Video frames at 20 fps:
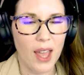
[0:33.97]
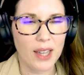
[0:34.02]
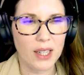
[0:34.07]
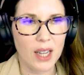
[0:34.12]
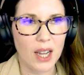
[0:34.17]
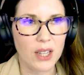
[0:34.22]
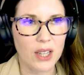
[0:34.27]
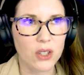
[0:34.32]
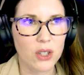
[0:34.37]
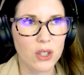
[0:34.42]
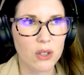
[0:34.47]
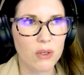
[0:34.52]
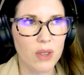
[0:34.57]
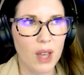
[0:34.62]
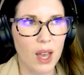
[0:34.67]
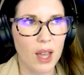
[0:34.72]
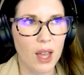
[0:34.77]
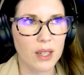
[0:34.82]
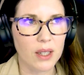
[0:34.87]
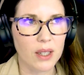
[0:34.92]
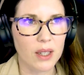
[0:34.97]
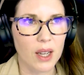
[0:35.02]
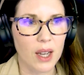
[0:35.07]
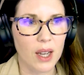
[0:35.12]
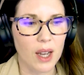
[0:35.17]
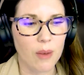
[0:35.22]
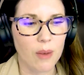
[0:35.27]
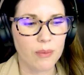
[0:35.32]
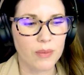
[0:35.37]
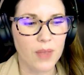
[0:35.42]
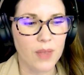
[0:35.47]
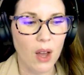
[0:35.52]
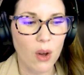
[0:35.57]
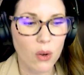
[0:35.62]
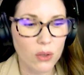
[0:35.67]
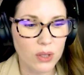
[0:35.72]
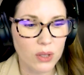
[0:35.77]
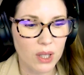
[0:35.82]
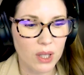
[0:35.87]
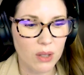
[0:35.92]
And I knew that not
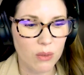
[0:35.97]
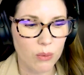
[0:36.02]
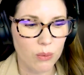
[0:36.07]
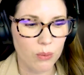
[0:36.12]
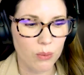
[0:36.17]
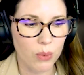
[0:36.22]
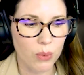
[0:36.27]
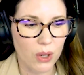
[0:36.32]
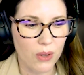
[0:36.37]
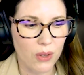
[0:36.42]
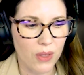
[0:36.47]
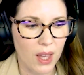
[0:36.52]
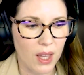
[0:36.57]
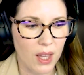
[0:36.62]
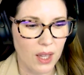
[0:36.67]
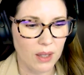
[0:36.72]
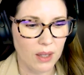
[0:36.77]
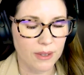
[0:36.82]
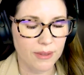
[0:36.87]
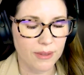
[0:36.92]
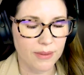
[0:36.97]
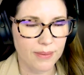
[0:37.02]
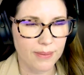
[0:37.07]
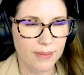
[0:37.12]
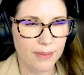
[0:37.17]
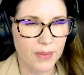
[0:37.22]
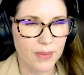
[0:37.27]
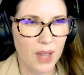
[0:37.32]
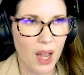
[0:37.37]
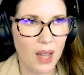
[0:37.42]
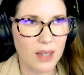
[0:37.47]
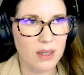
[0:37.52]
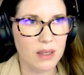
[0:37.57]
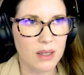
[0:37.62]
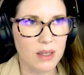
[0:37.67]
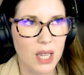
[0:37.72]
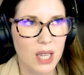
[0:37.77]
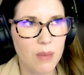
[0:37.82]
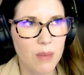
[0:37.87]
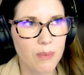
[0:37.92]
only were they not
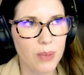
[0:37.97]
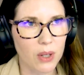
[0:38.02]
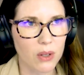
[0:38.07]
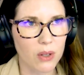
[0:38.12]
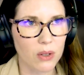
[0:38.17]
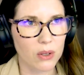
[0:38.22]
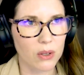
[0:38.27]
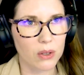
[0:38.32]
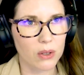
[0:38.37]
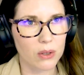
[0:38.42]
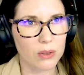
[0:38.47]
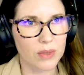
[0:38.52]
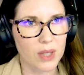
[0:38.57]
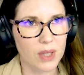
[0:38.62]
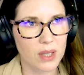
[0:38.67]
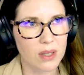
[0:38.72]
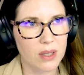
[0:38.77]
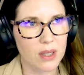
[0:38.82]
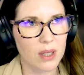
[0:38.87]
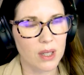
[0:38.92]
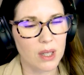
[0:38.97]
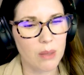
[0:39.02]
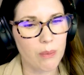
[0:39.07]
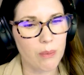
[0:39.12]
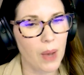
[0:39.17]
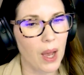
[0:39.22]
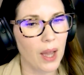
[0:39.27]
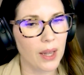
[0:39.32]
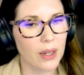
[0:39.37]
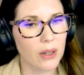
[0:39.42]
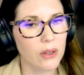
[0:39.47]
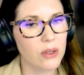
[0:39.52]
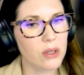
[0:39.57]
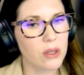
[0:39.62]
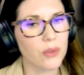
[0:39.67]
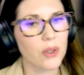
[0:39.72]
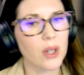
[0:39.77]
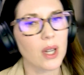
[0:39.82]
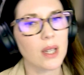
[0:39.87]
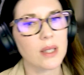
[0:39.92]
typical necessarily
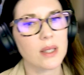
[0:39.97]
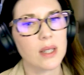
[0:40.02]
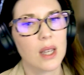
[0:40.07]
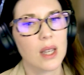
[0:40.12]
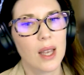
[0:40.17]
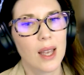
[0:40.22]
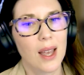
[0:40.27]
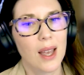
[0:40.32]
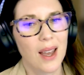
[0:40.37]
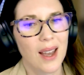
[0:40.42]
buyers for us,